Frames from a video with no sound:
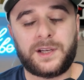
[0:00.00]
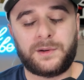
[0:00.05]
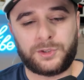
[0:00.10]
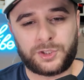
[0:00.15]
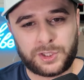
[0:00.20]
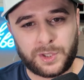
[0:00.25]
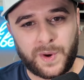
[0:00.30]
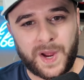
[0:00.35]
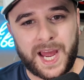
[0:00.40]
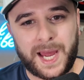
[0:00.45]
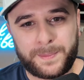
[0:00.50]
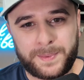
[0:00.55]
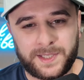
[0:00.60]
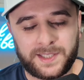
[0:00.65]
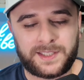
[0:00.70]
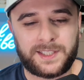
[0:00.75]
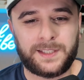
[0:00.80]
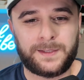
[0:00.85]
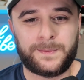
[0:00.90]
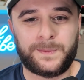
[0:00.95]
I was so happy
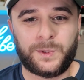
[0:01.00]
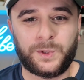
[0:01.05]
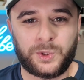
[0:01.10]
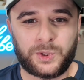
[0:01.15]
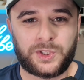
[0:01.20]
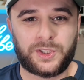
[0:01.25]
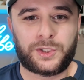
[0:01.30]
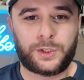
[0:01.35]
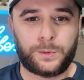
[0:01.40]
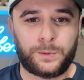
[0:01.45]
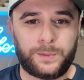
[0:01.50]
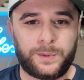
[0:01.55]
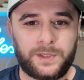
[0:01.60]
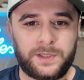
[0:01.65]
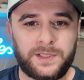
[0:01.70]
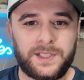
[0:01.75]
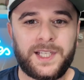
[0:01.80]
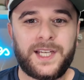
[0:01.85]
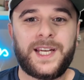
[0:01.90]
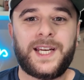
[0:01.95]
to see them lose the Super
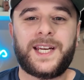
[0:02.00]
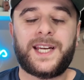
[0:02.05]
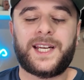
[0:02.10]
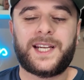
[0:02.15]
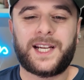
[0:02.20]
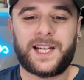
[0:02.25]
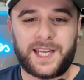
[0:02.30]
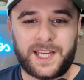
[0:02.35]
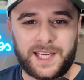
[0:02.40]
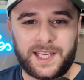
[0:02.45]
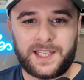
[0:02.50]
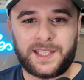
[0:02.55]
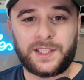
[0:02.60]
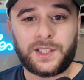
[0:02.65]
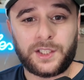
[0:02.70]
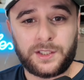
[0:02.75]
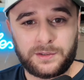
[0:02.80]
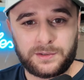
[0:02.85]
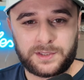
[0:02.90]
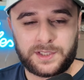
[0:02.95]
Bowl, and I hate
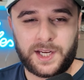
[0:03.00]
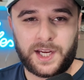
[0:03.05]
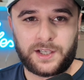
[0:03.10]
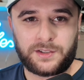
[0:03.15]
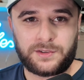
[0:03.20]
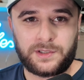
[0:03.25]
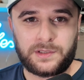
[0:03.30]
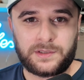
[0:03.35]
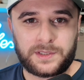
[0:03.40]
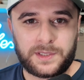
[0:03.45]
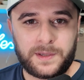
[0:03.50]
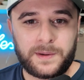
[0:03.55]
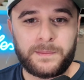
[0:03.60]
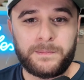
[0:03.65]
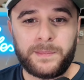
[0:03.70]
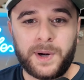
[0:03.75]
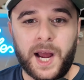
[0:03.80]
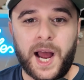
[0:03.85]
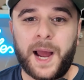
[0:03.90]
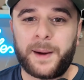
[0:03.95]
the Houston Astros.
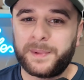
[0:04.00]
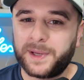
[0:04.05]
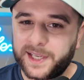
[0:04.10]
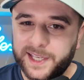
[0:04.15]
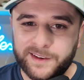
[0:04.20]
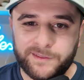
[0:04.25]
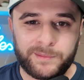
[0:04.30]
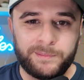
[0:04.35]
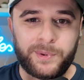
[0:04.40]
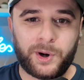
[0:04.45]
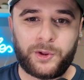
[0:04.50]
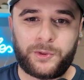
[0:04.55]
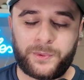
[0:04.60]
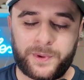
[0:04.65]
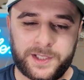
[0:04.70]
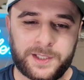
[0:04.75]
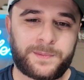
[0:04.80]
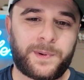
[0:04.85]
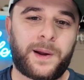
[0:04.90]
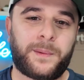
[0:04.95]
But I'm going to give them both
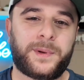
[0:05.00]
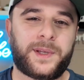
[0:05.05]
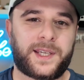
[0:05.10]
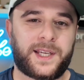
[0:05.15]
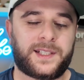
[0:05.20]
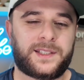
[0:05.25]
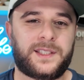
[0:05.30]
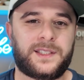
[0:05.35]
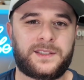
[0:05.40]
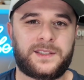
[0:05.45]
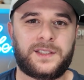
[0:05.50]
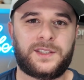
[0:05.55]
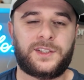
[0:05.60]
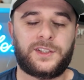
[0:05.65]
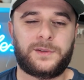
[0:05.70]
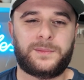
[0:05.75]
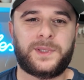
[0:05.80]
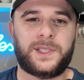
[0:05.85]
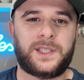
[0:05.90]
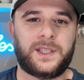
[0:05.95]
wins probably against us this
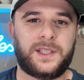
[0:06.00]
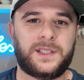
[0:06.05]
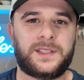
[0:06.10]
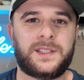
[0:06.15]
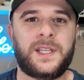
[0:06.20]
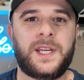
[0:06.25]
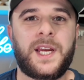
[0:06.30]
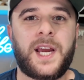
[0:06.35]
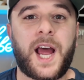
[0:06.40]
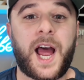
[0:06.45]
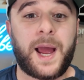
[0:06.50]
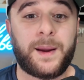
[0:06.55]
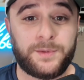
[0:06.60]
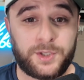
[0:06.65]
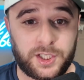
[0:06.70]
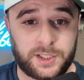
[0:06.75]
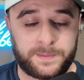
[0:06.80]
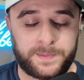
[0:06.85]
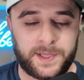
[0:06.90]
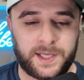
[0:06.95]
year because I'm
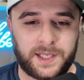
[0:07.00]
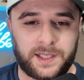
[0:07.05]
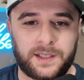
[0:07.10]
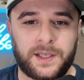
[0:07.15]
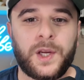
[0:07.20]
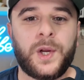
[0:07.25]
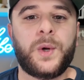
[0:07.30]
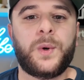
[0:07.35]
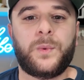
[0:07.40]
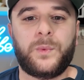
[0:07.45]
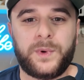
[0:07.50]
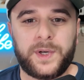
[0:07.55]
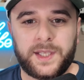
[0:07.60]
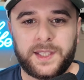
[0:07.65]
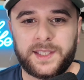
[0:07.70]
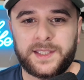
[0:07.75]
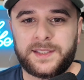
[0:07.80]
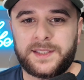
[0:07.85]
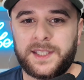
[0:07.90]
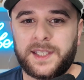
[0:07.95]
just being
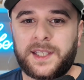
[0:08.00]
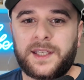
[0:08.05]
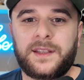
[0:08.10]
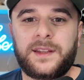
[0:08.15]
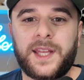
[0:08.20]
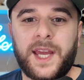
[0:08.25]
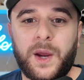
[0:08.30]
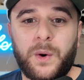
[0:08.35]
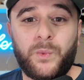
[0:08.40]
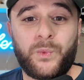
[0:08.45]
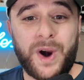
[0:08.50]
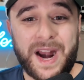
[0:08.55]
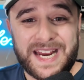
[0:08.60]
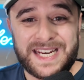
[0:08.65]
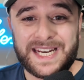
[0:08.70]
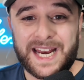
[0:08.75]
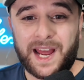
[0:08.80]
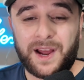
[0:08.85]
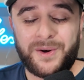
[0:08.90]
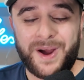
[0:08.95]
realistic that
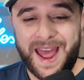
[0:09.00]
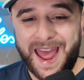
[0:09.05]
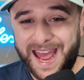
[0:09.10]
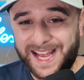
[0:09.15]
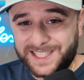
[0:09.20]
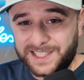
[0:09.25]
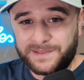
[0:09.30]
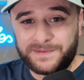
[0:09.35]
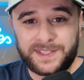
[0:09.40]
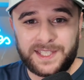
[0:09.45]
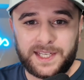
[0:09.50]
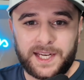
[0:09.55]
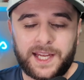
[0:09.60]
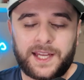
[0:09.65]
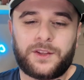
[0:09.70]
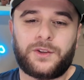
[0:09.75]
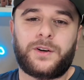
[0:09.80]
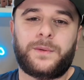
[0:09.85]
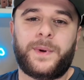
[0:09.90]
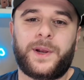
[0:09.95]
right now, as of
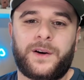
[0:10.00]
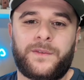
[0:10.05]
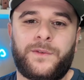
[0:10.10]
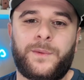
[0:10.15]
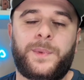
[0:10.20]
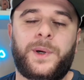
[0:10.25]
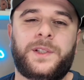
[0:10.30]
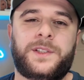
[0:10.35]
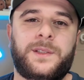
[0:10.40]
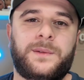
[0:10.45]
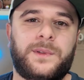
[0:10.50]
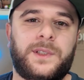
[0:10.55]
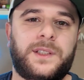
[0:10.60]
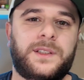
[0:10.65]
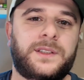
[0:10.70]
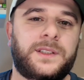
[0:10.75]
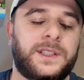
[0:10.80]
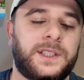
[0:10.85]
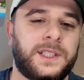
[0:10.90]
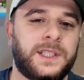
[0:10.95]
today, they're a better football team than
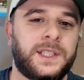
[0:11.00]
us.